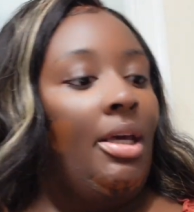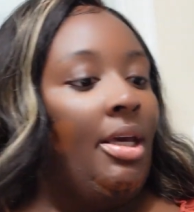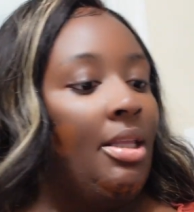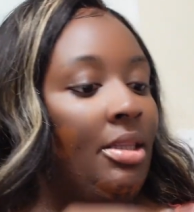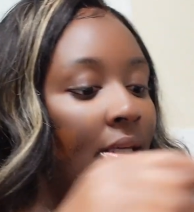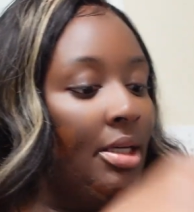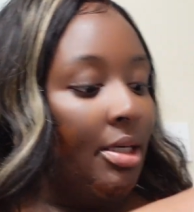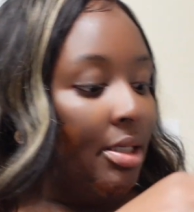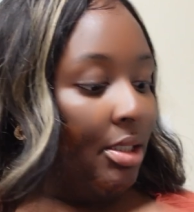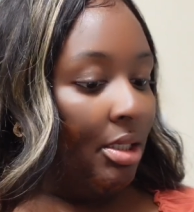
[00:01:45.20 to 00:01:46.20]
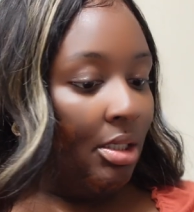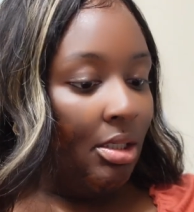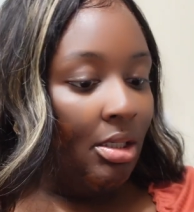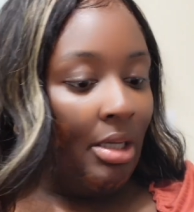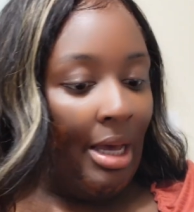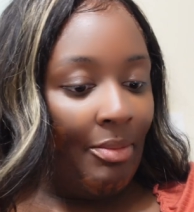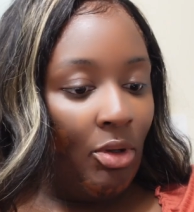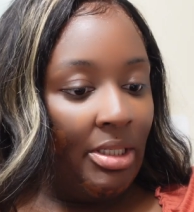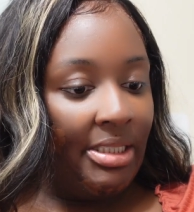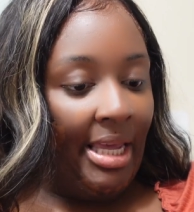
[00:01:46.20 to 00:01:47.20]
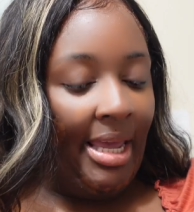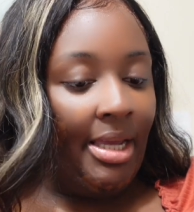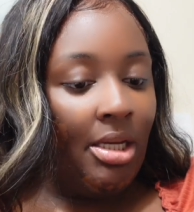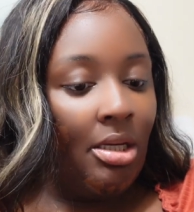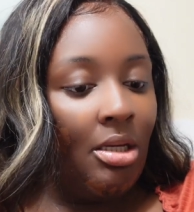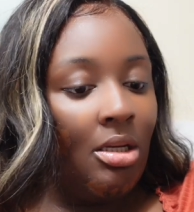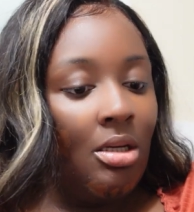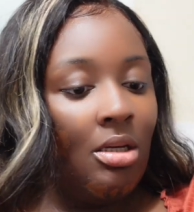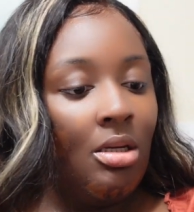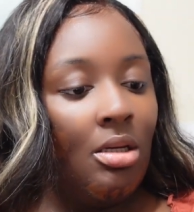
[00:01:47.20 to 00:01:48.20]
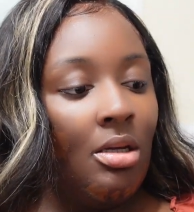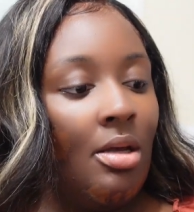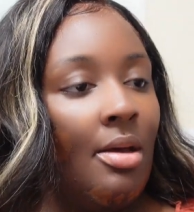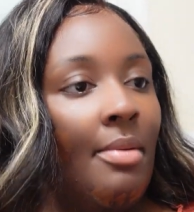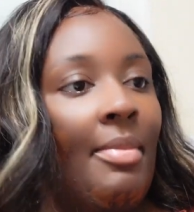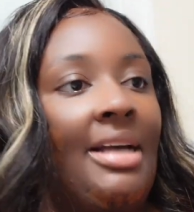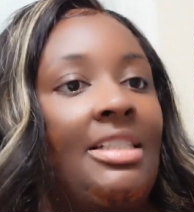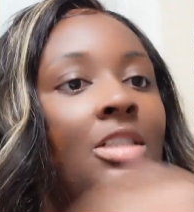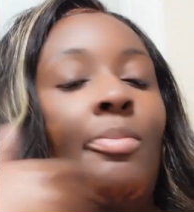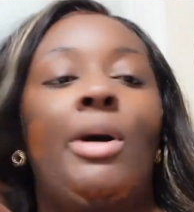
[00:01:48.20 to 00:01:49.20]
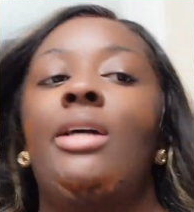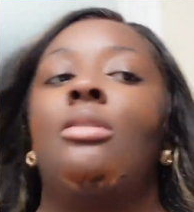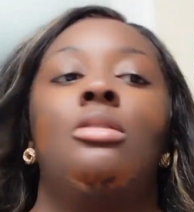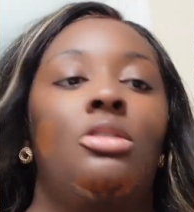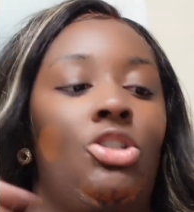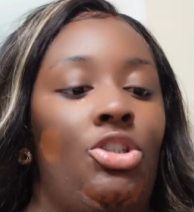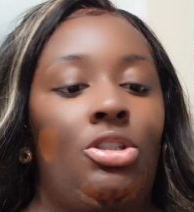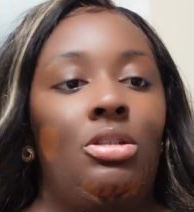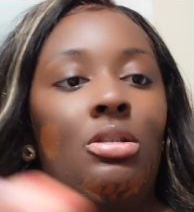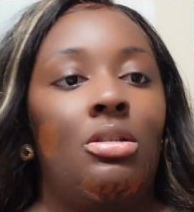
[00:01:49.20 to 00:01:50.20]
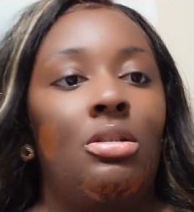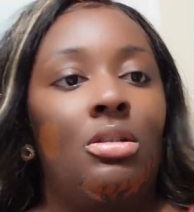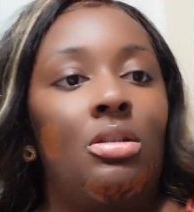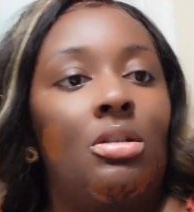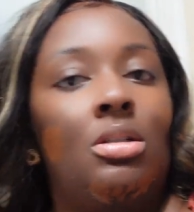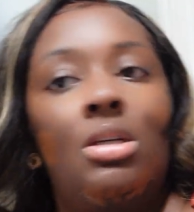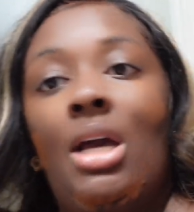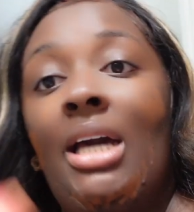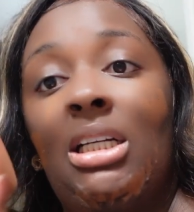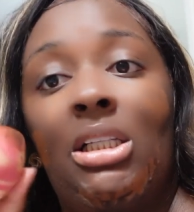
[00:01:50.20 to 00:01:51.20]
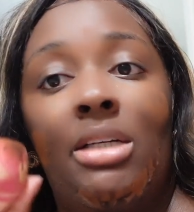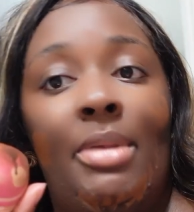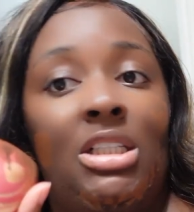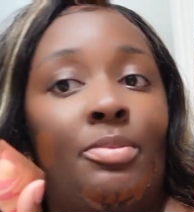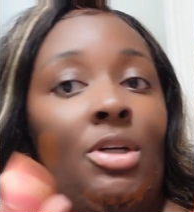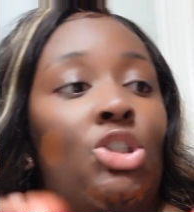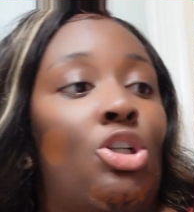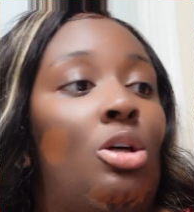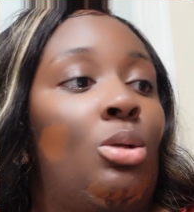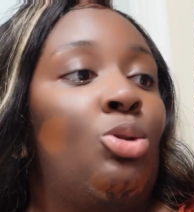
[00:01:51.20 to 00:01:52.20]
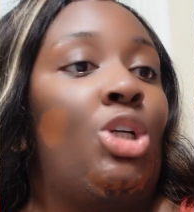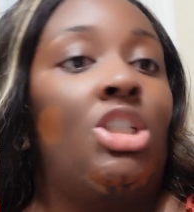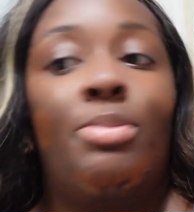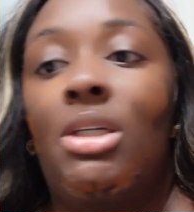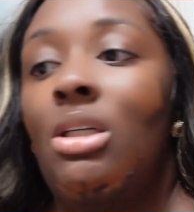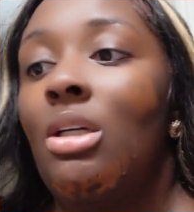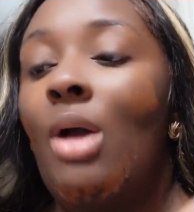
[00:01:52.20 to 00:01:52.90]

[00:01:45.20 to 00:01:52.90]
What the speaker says: And then I'm gonna take my sponge. I gotta clean my sponge, y'all. Don't judge me.